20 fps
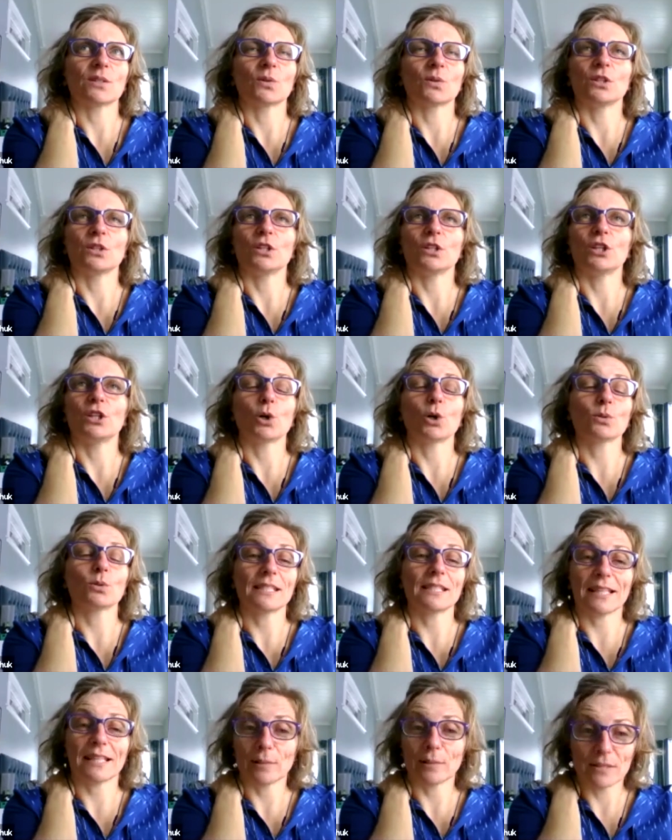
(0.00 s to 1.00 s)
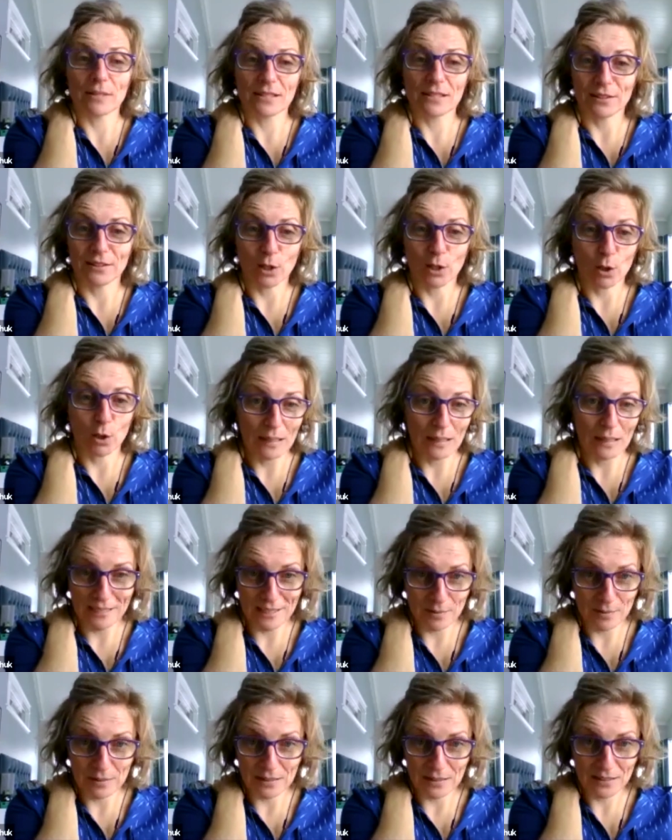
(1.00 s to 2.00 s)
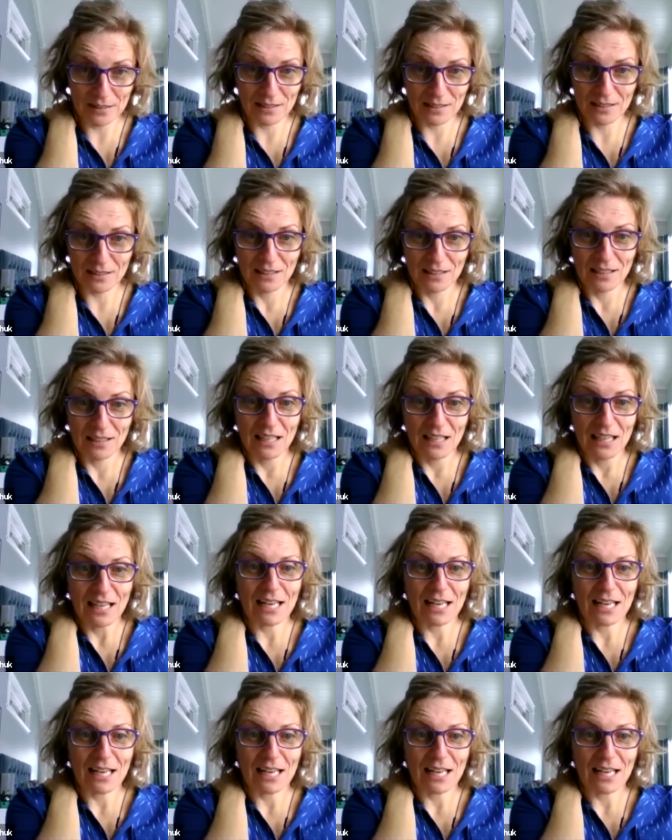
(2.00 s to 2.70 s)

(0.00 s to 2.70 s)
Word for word: So no steps, no basement, right?